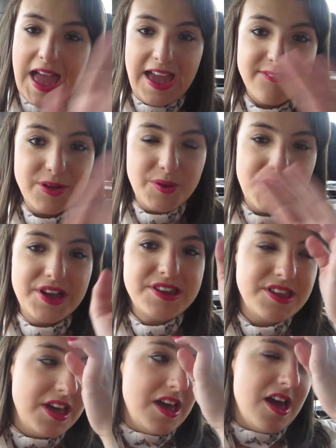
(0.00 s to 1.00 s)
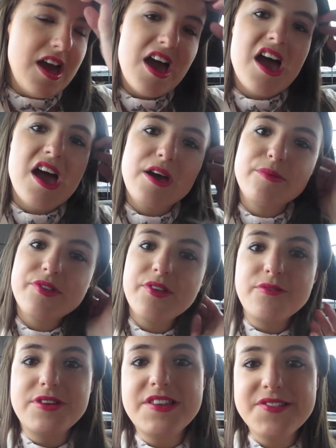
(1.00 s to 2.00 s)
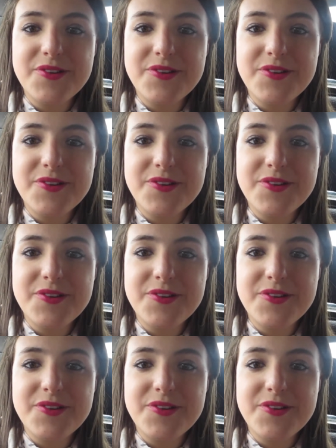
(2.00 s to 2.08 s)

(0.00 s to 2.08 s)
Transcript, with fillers: Hey everyone. Um, so I'm really